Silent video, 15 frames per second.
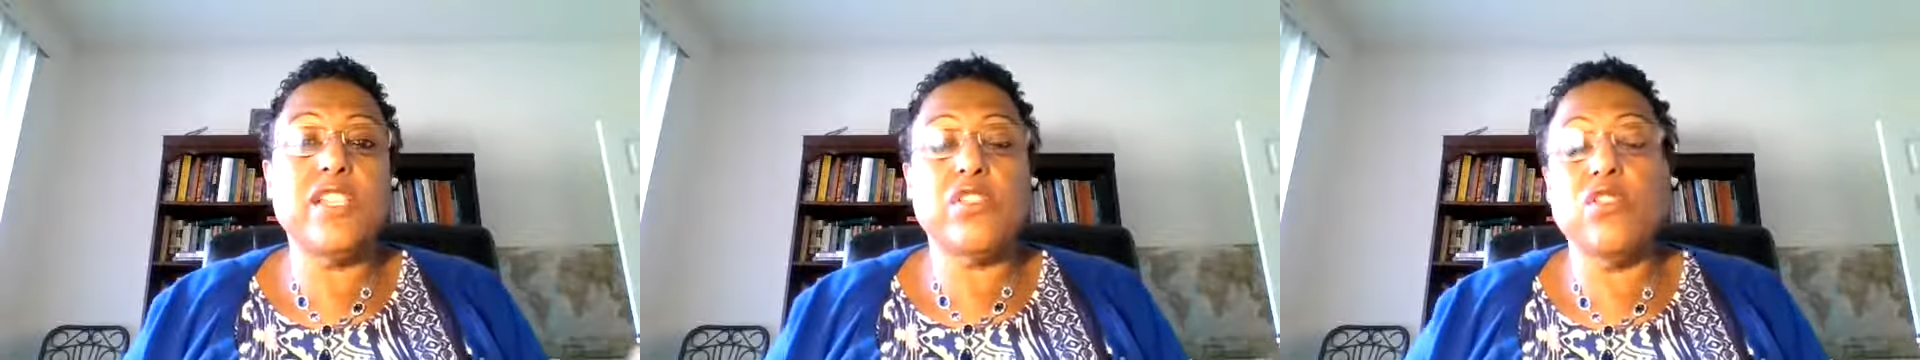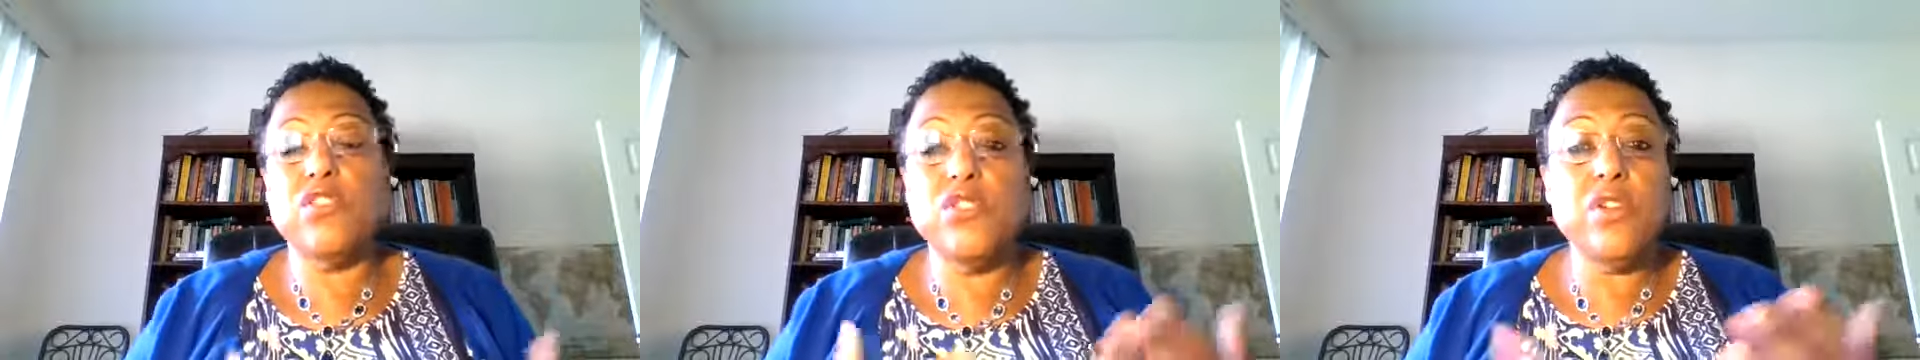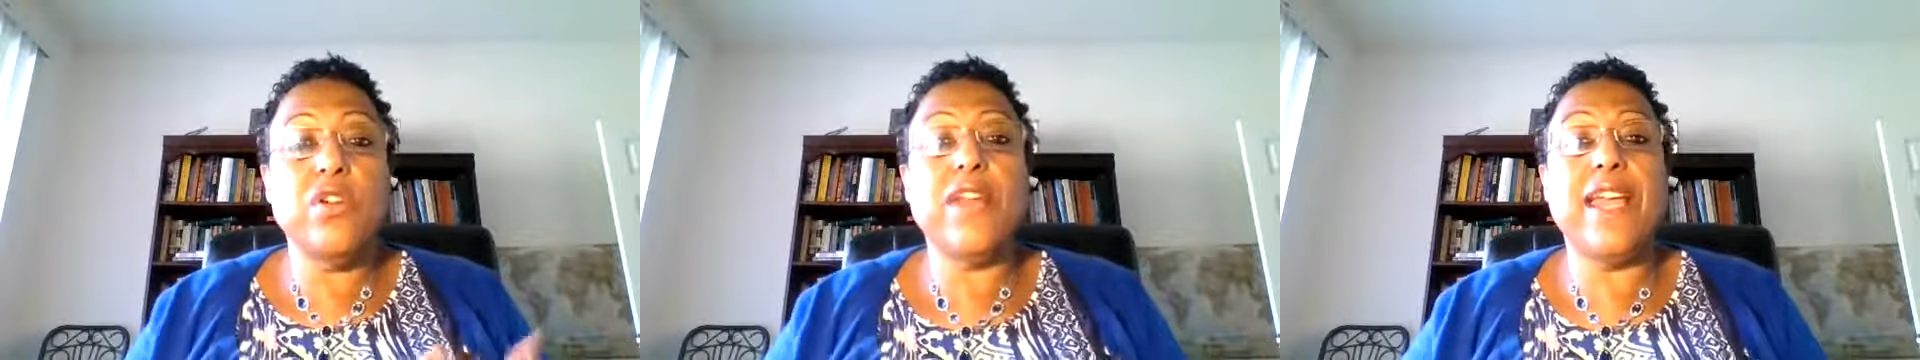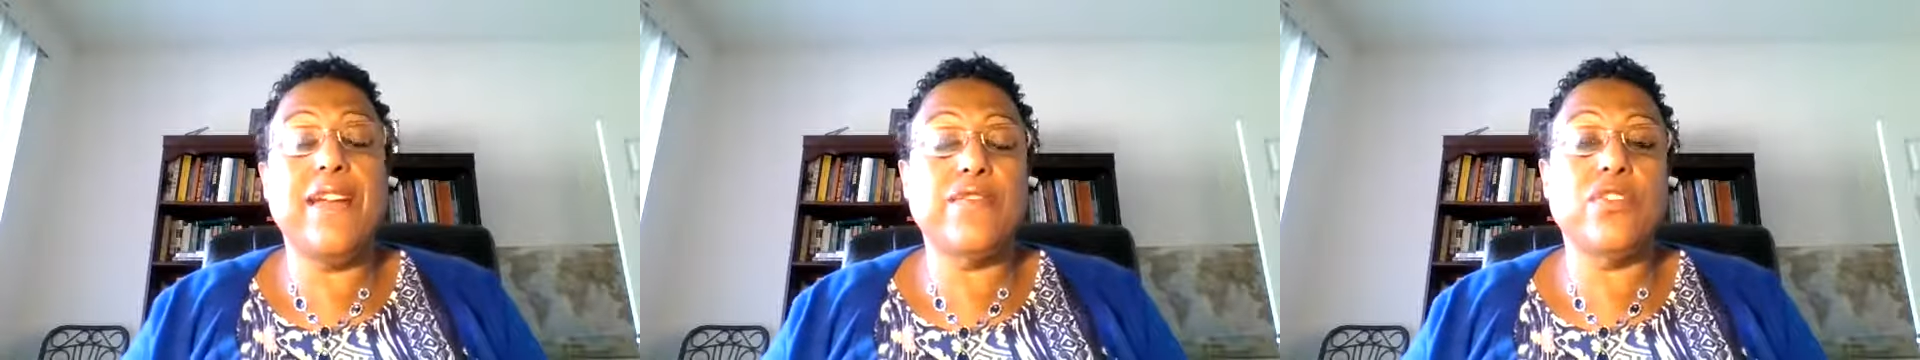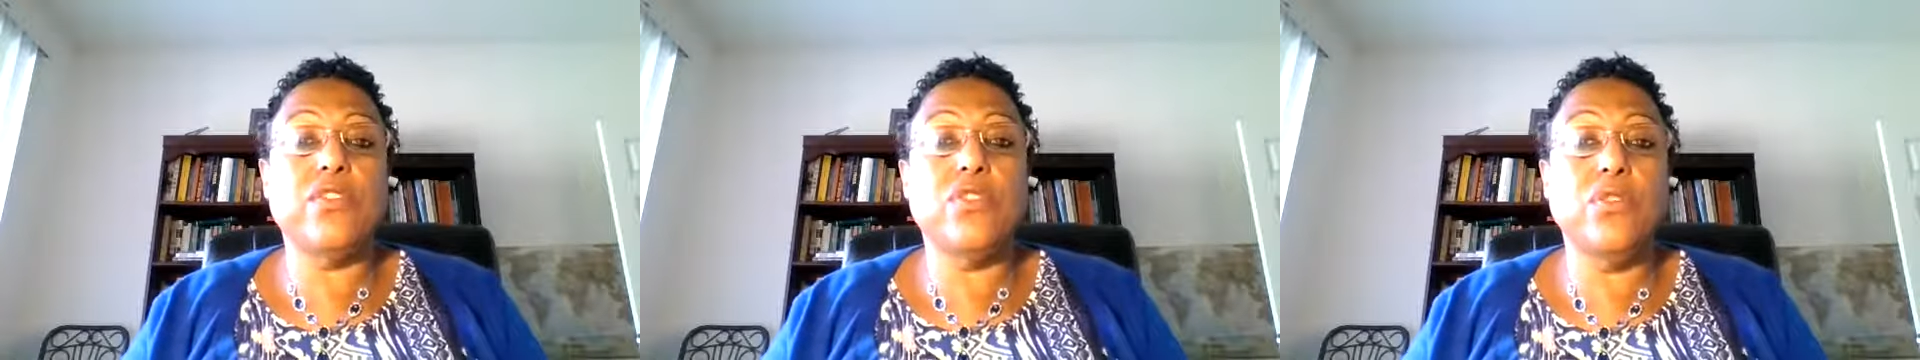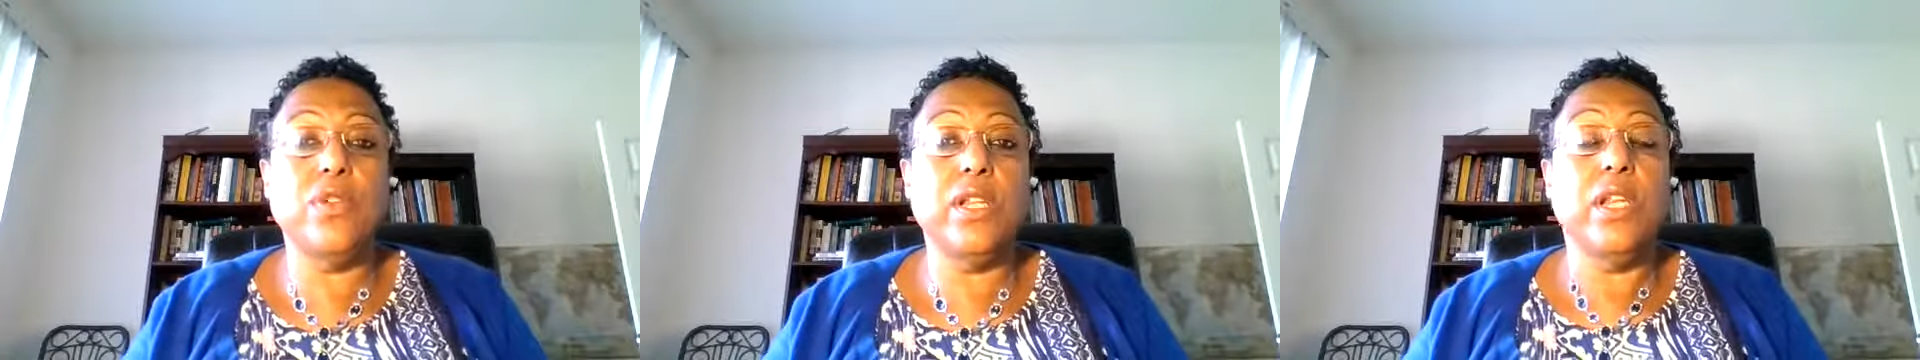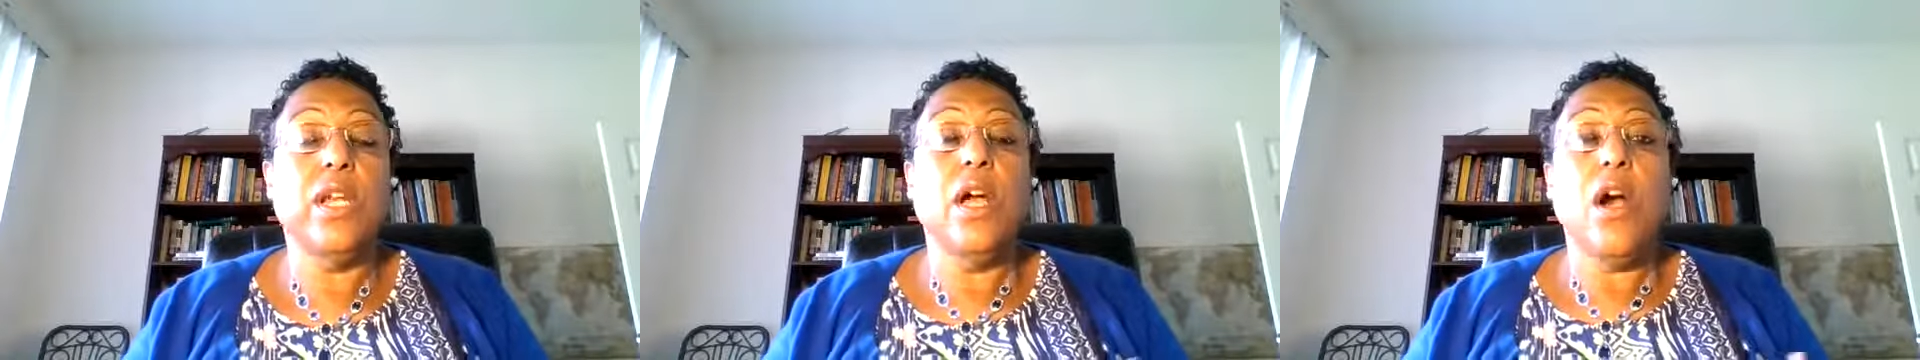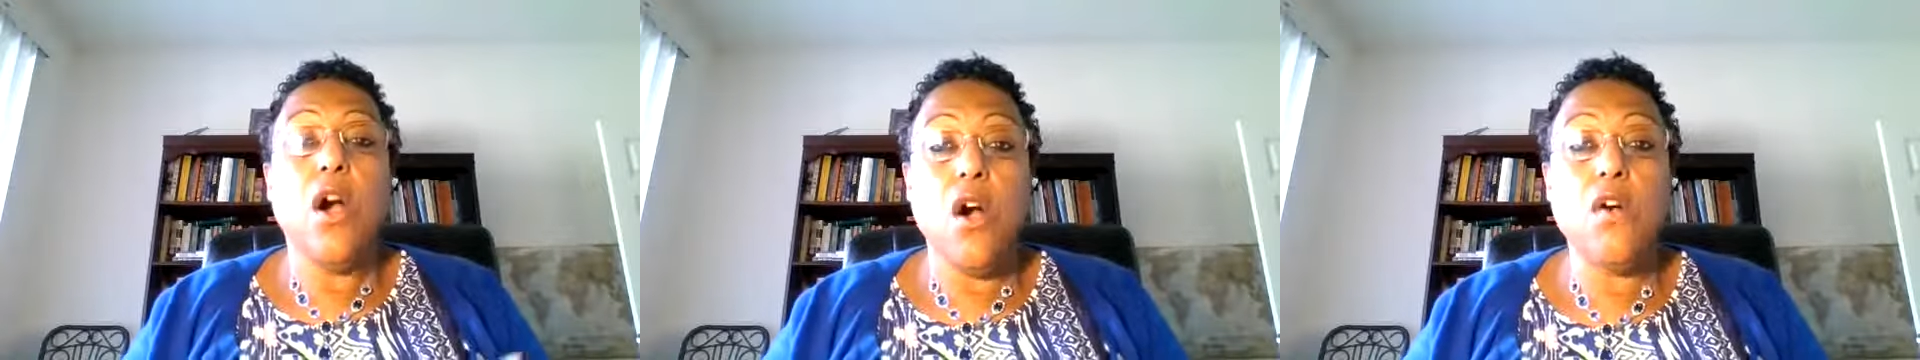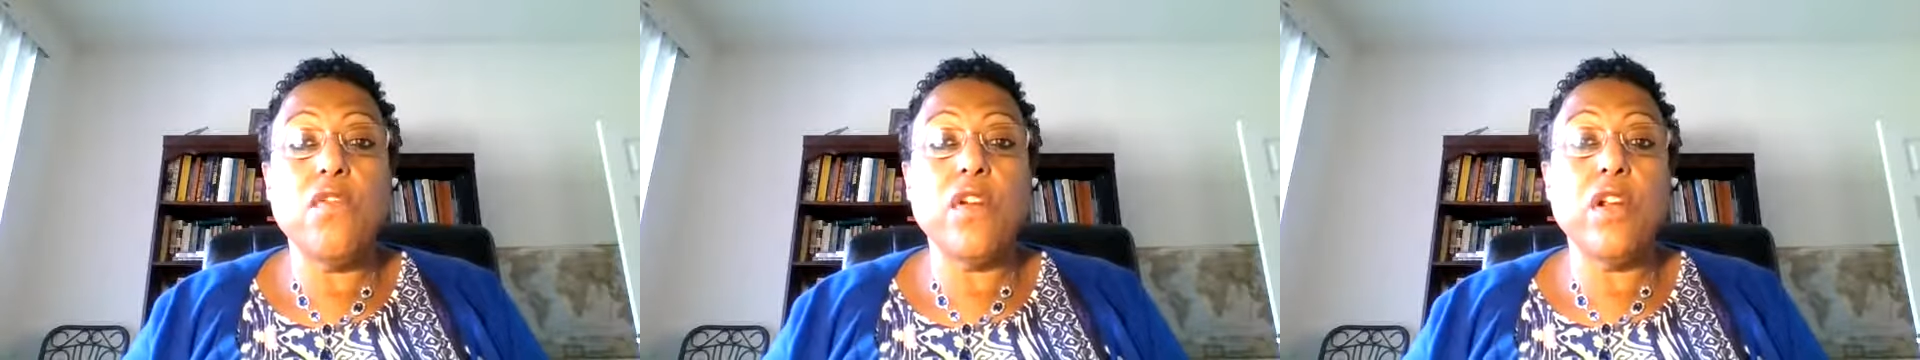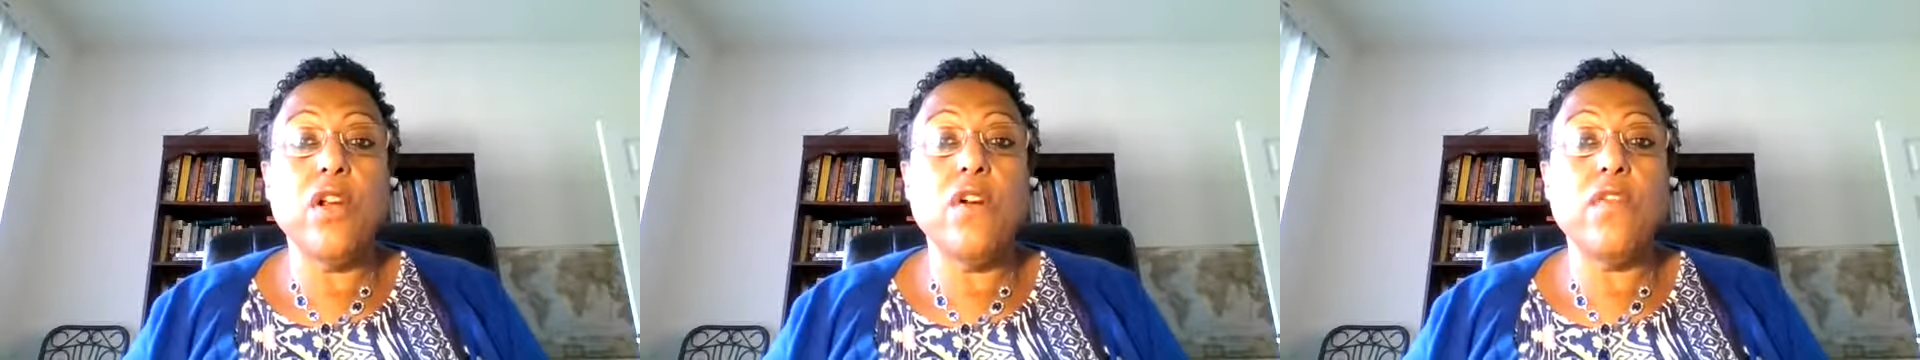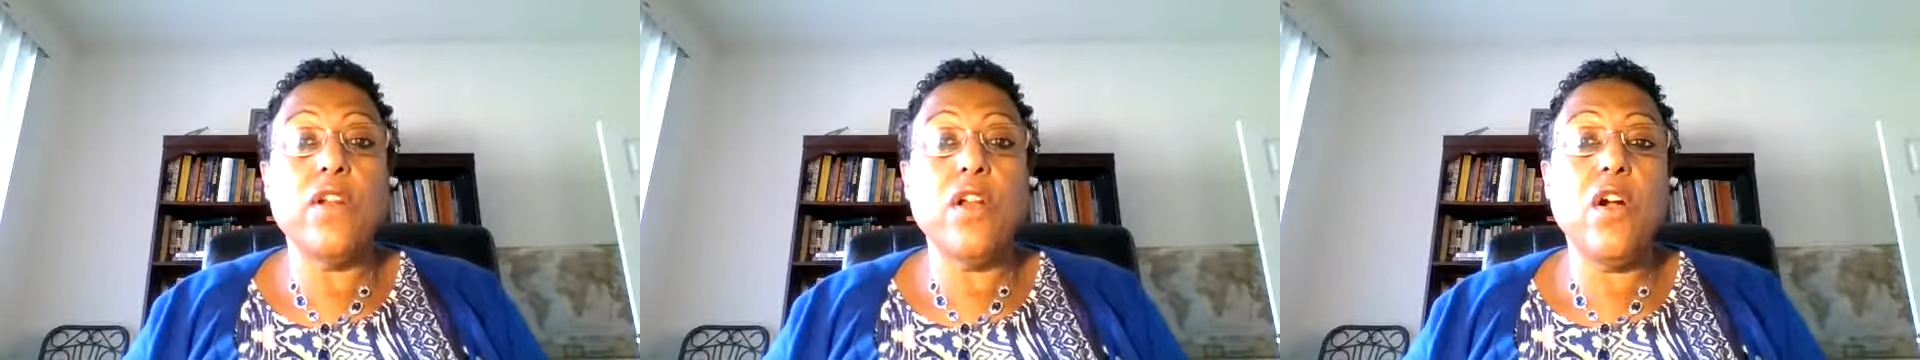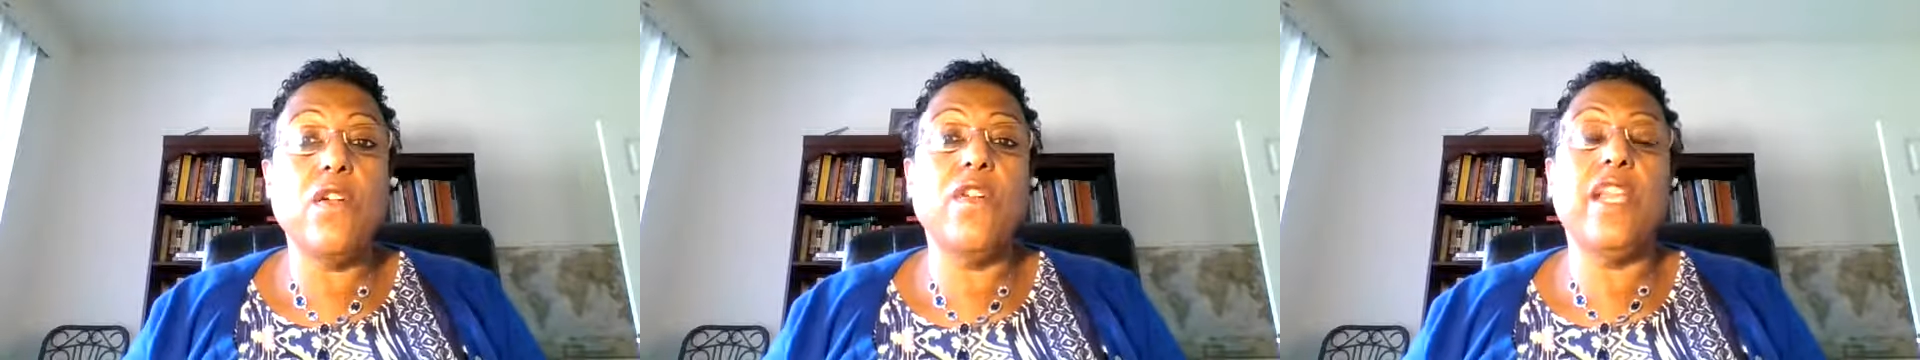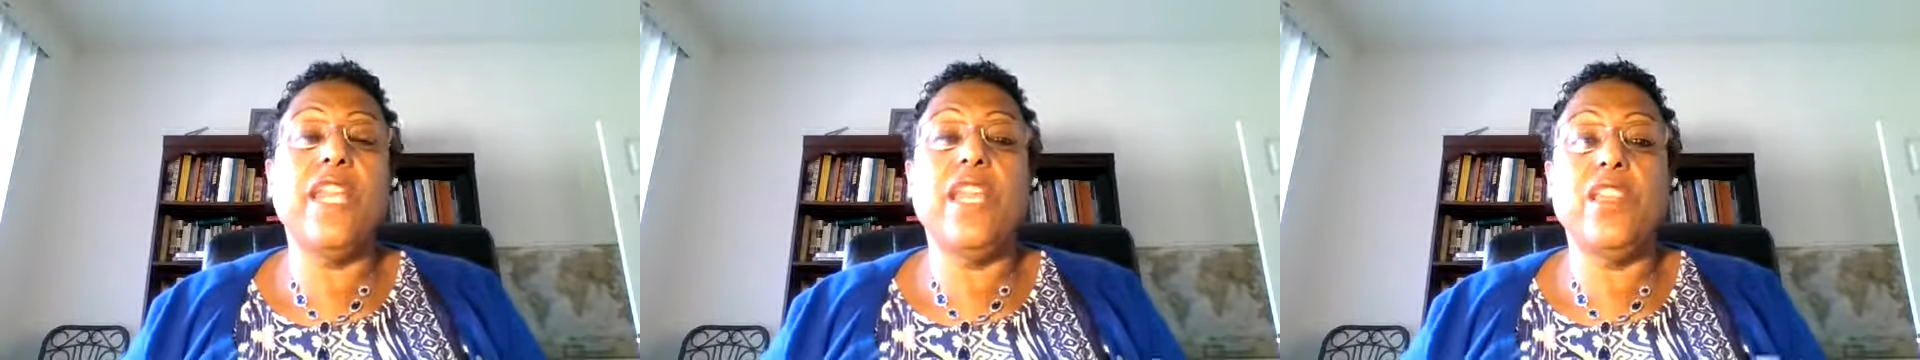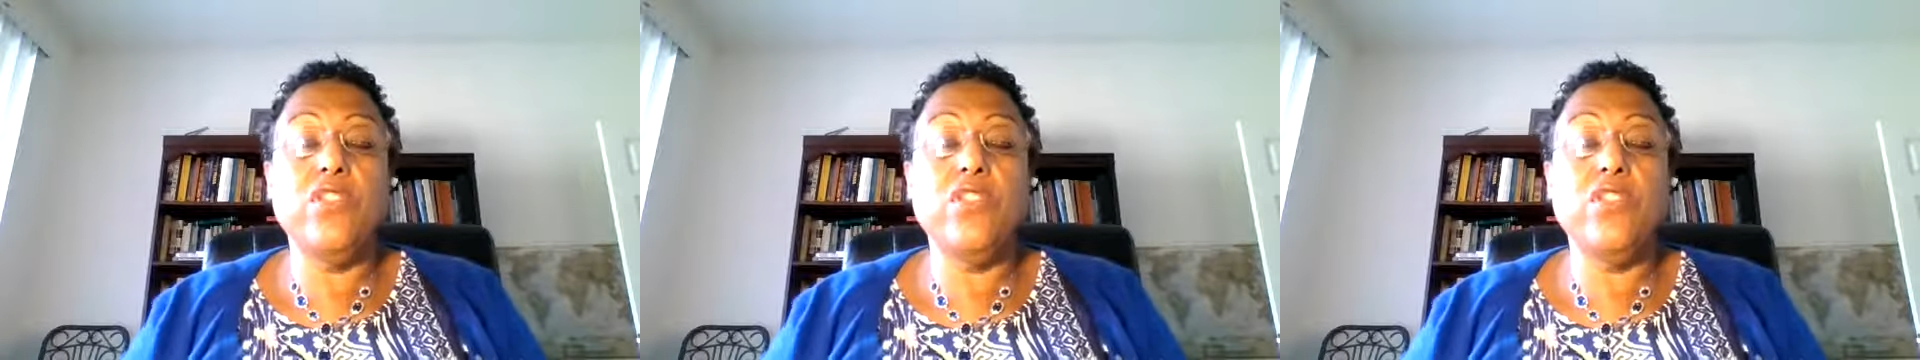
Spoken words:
so you don't have to do it over and over and over again.